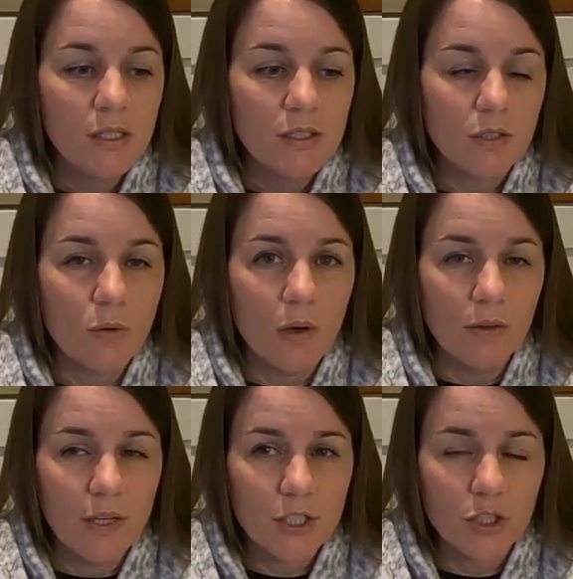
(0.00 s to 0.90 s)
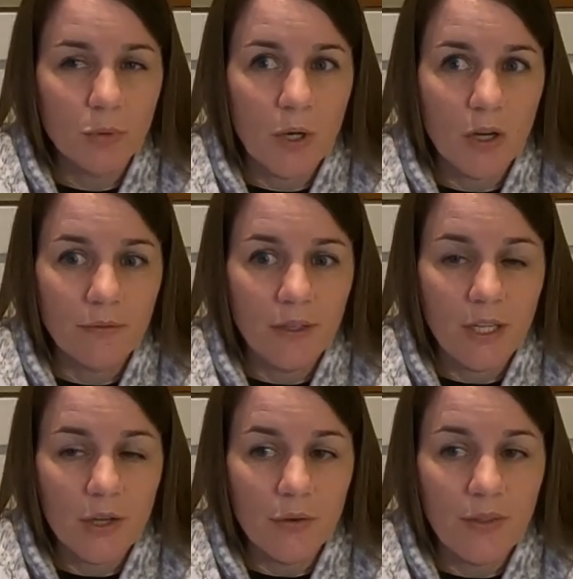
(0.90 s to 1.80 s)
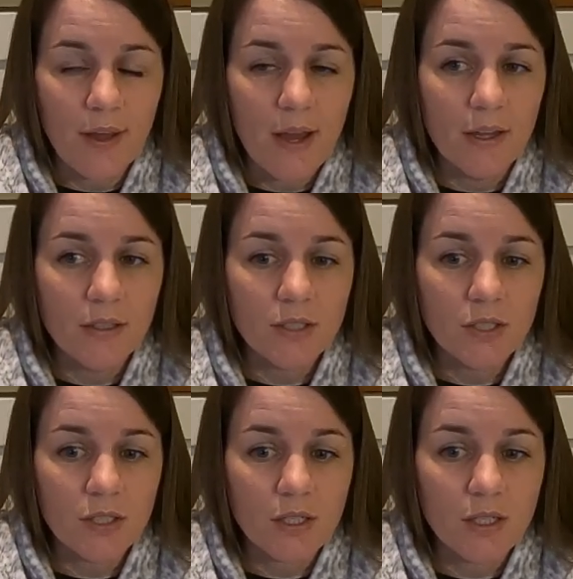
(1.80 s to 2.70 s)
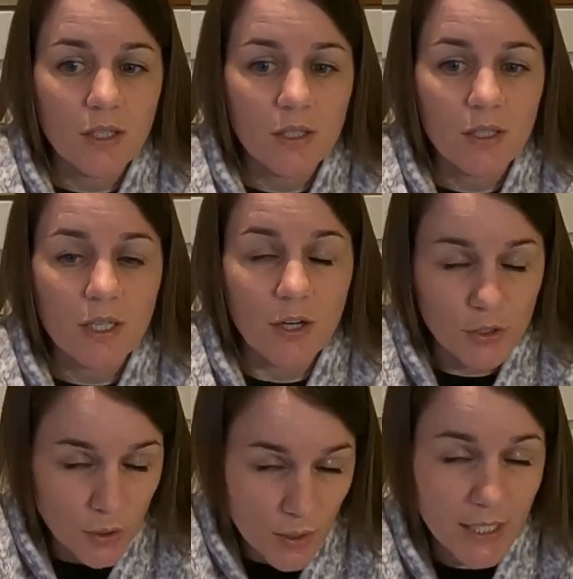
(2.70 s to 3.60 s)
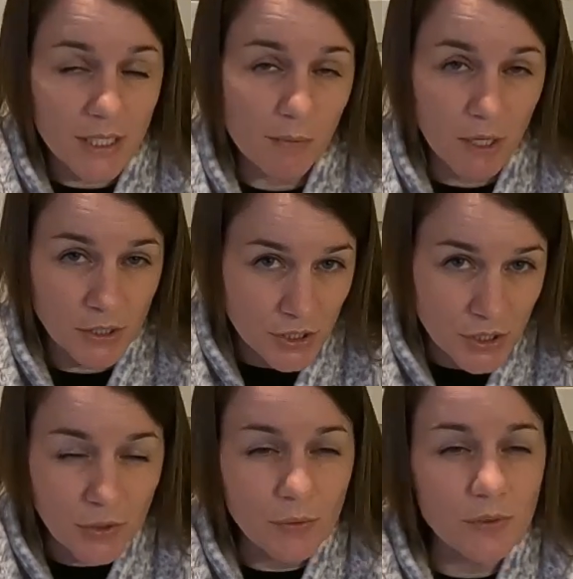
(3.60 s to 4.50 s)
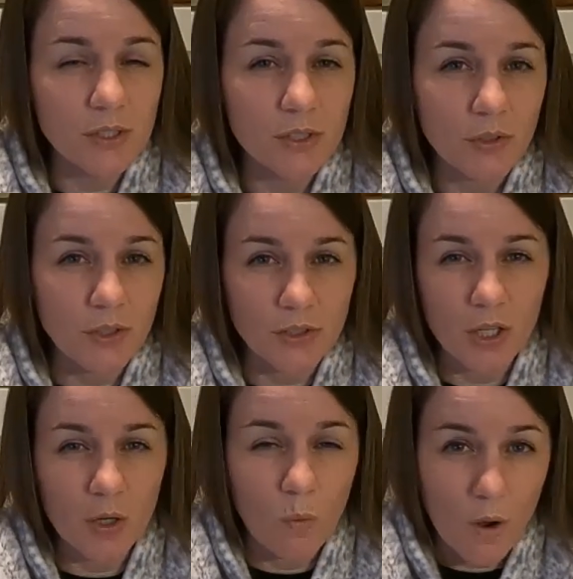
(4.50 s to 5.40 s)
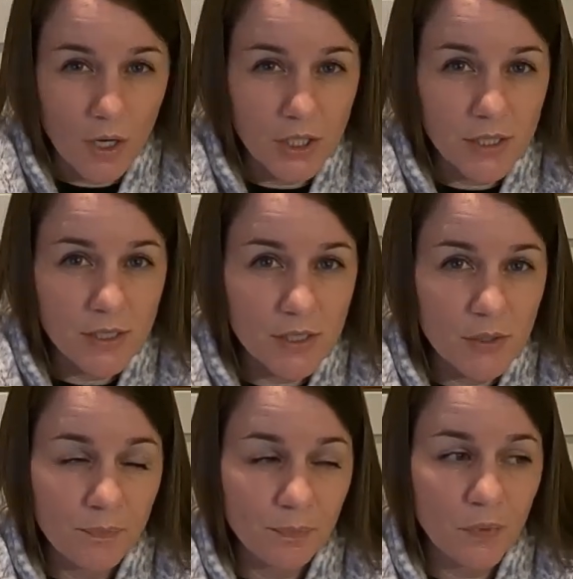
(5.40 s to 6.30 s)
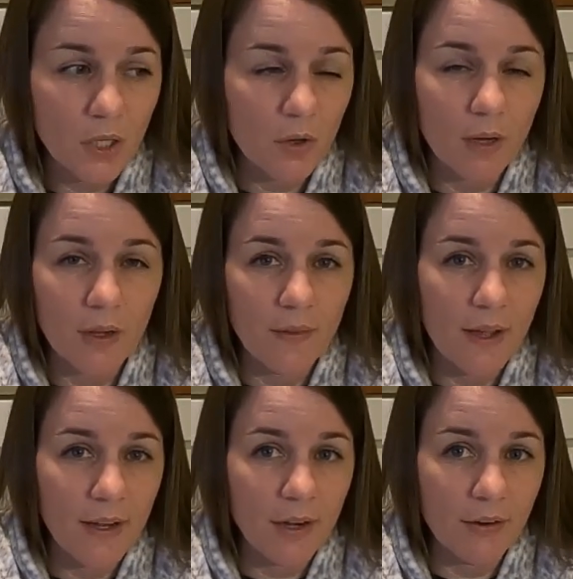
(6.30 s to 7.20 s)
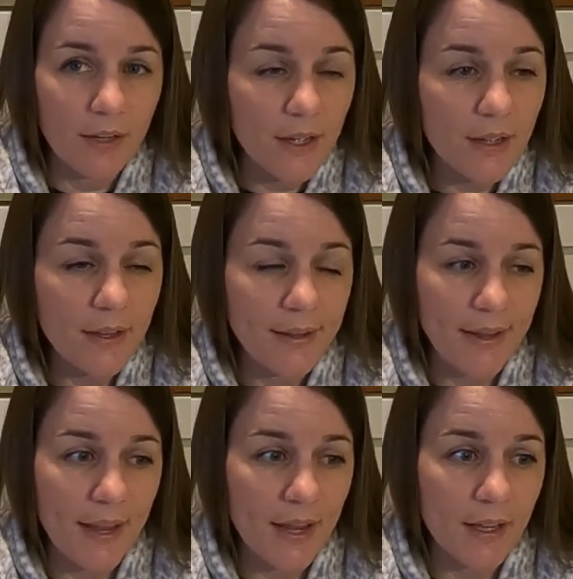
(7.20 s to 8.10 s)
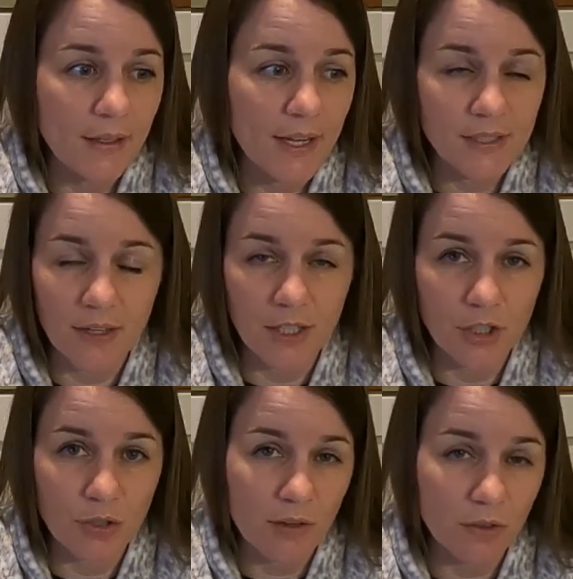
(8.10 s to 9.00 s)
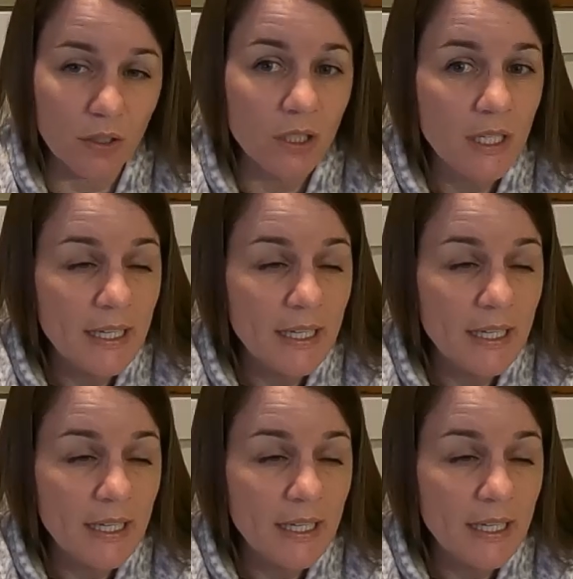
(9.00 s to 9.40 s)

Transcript: Saguaro National Park video that Arizona gets monsoons. And so there's a lot of washes around that area, and that's how they travel.